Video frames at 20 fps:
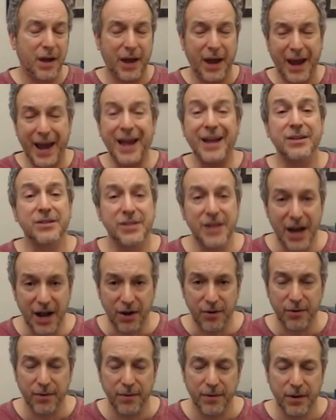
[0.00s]
hands down.
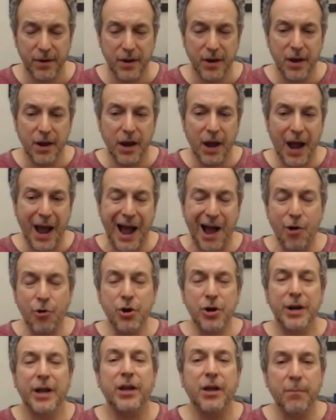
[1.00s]
How
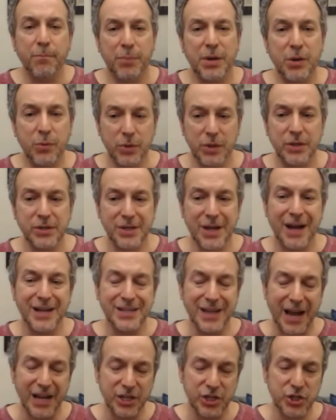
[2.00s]
could I compete with these guys?
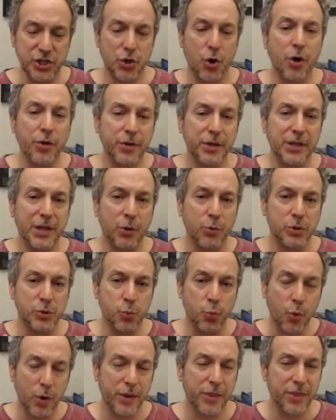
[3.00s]
I saw that there was
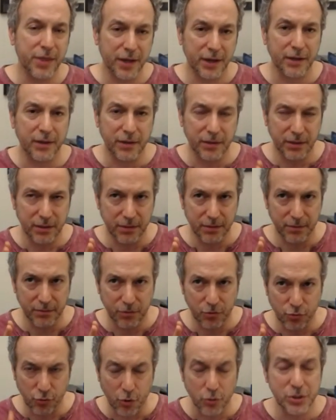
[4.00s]
one thing
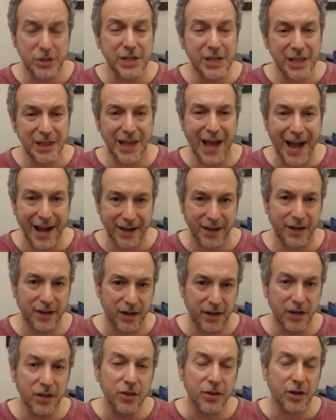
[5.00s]
grossly lacking
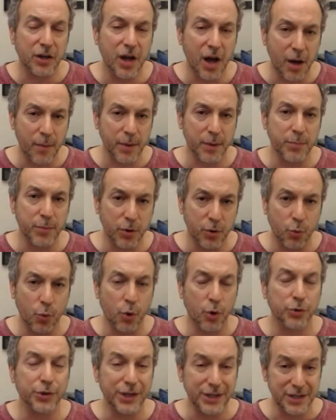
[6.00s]
in the comic book
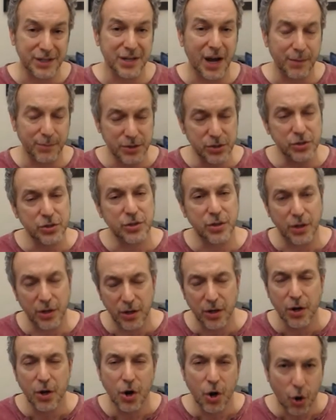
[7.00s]
world at the time. This is the
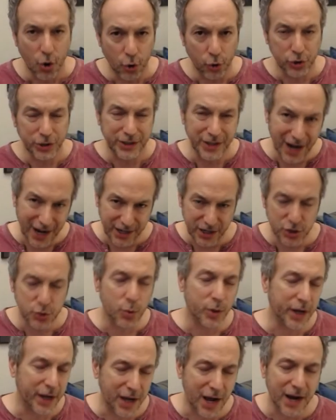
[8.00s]
early 90s
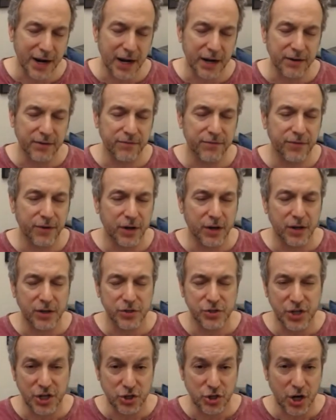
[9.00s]
when I got out of uh,
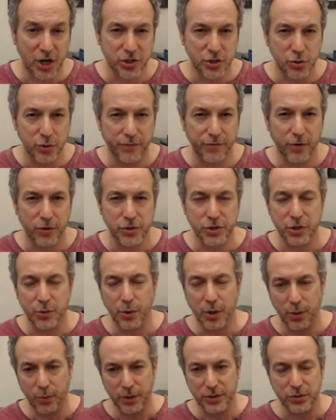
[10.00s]
St. John's University,
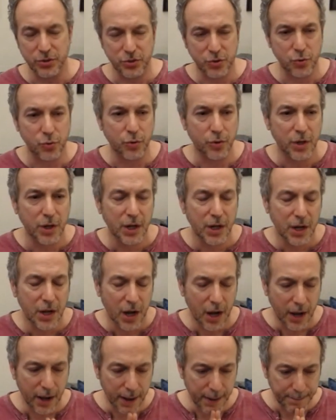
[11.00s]
where I went to school.
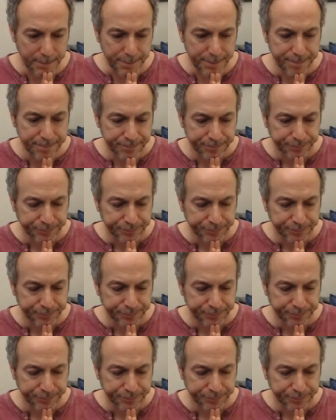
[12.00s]
Um,